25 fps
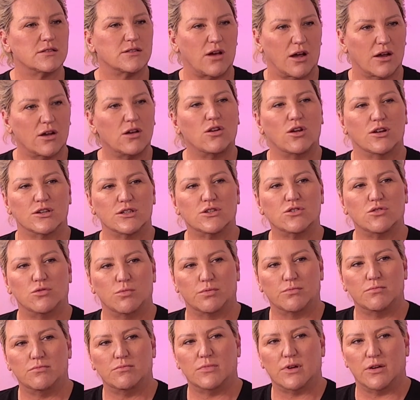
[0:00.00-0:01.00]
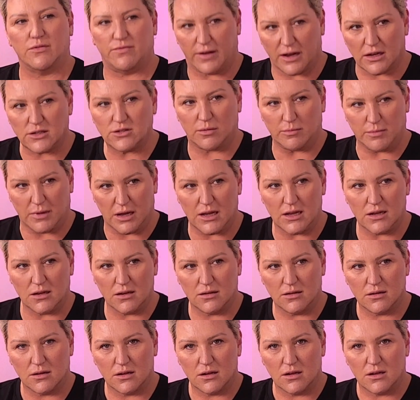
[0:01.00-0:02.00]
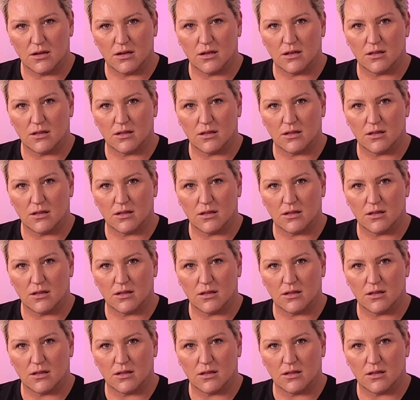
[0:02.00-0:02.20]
psychological effect on me mm.